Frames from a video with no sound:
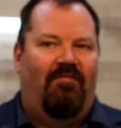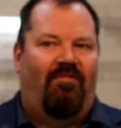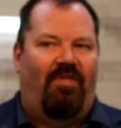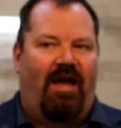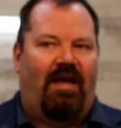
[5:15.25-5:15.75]

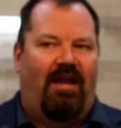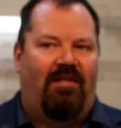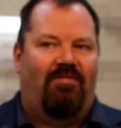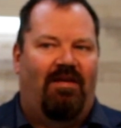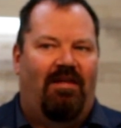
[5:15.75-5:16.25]
for that kind
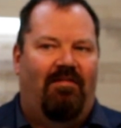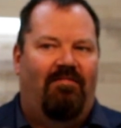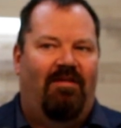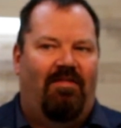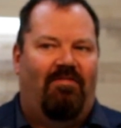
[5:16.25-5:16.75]
of sin.
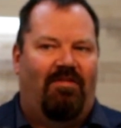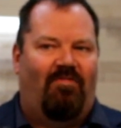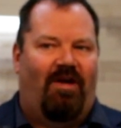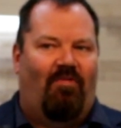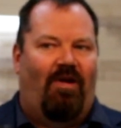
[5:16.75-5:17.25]
It's,
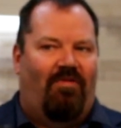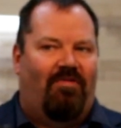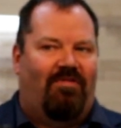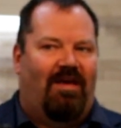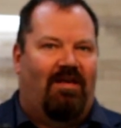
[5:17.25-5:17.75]
it's like one of
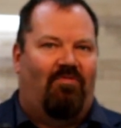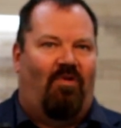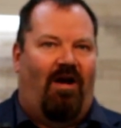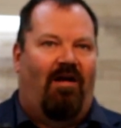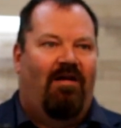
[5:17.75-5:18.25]
those things
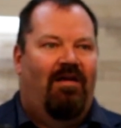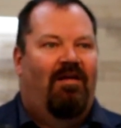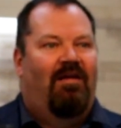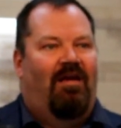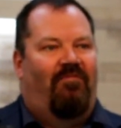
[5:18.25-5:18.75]
where
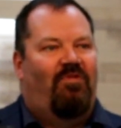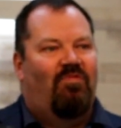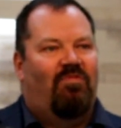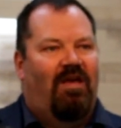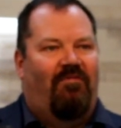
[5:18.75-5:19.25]
if
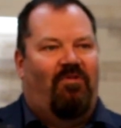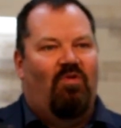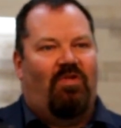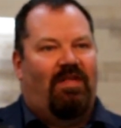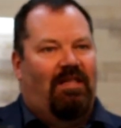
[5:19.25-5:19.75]
you if
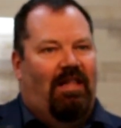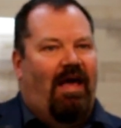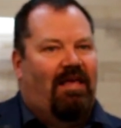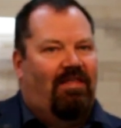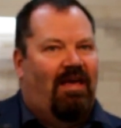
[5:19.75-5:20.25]
you sin
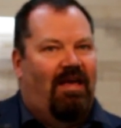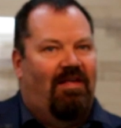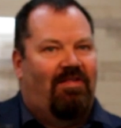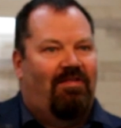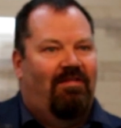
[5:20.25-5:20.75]
like
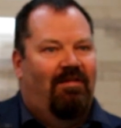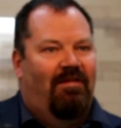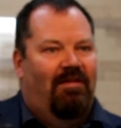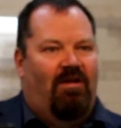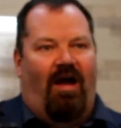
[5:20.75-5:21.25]
this,
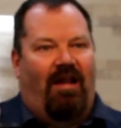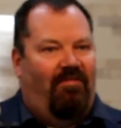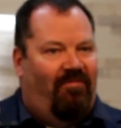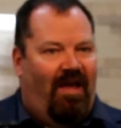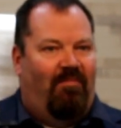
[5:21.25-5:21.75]
you're out of
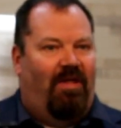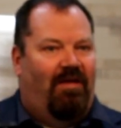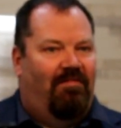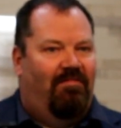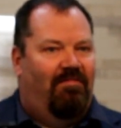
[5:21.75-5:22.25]
the family.